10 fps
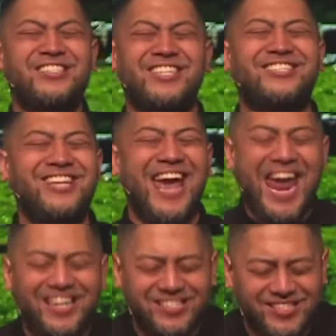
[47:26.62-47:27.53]
us a
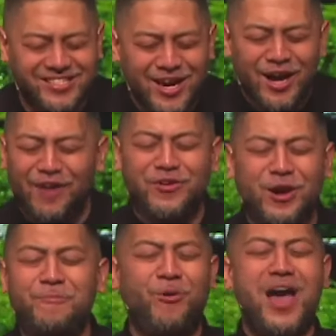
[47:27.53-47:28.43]
taste of
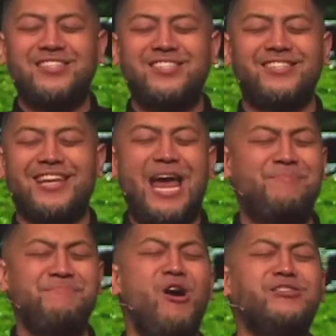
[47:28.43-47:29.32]
your presence?
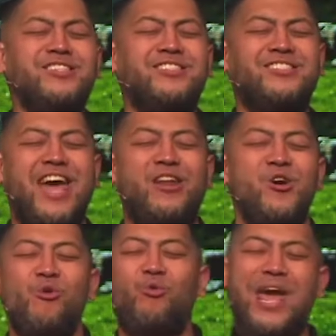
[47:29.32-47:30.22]
Like Moses said,
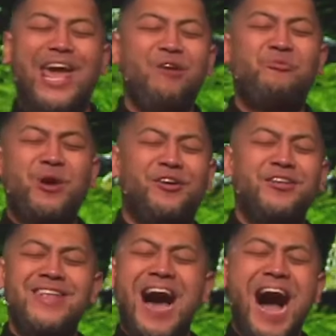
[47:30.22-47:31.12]
we will
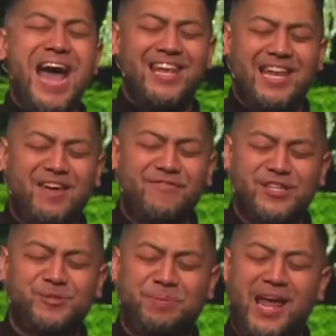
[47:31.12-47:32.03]
not leave
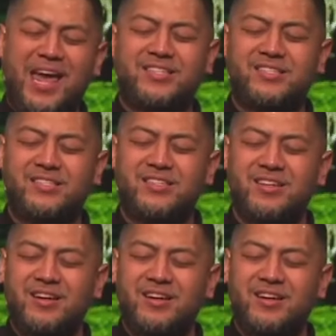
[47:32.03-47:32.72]
this place